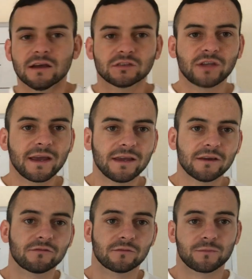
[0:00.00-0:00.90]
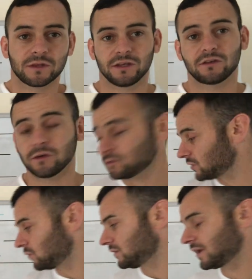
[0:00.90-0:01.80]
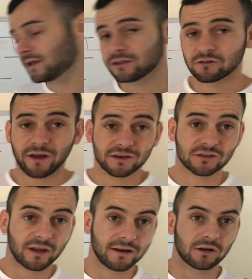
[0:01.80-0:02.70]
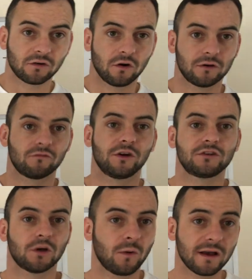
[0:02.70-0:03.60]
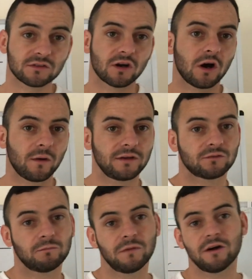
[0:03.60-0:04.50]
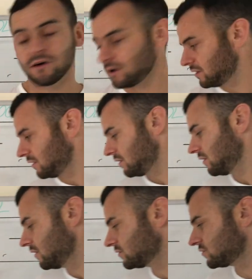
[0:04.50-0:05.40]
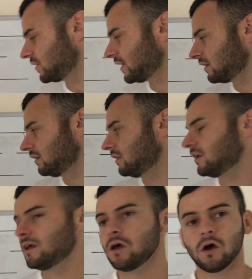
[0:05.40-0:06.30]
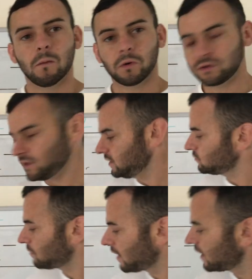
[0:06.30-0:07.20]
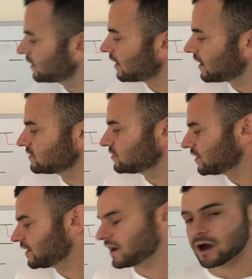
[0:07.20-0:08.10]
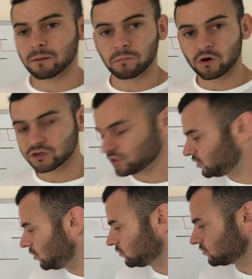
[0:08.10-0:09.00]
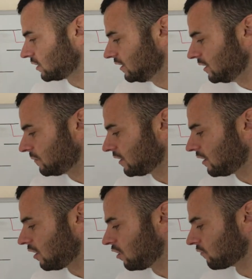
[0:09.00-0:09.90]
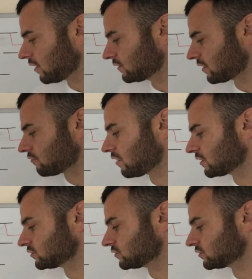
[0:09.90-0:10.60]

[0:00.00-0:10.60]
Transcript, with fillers: Say if you do, so you get the direction that you're turning right. So as always, mirror, signal, but these park cars here are pushing you just a little bit over onto the wrong